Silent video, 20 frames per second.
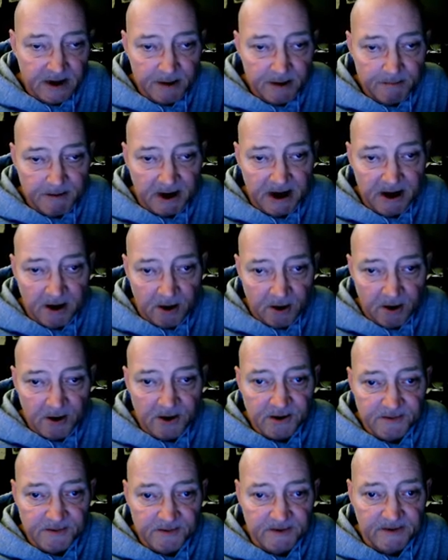by
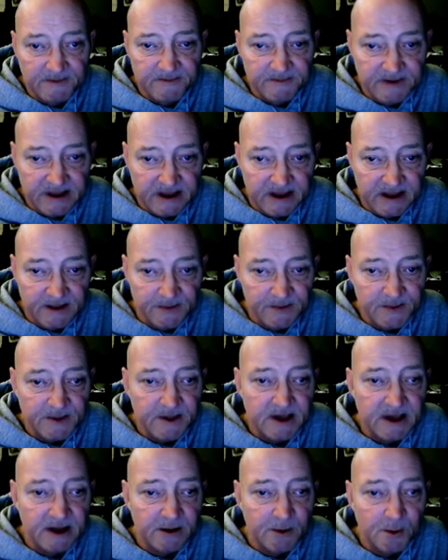August 15th
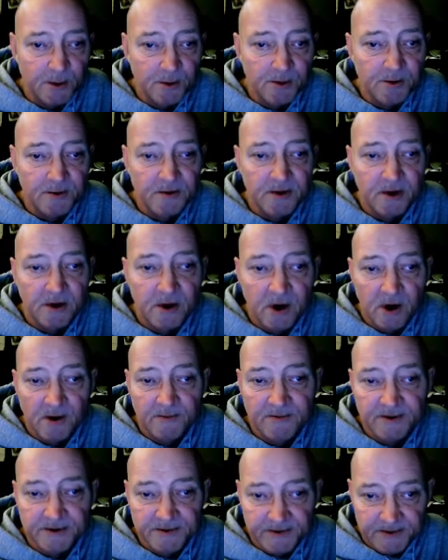in order to
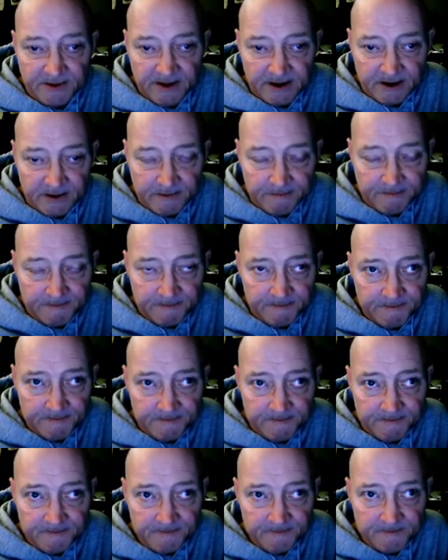harvest them
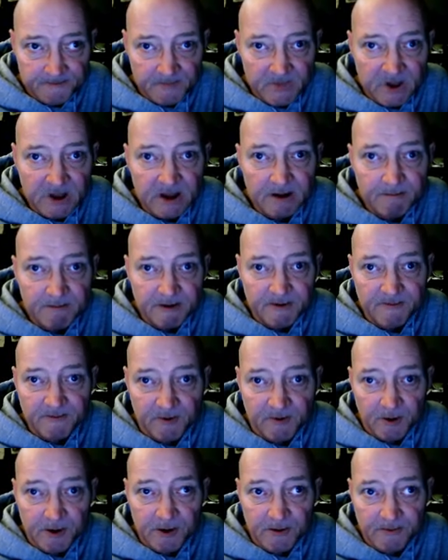
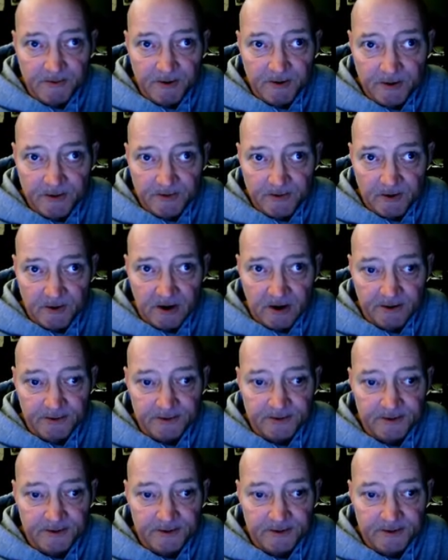before your first frost.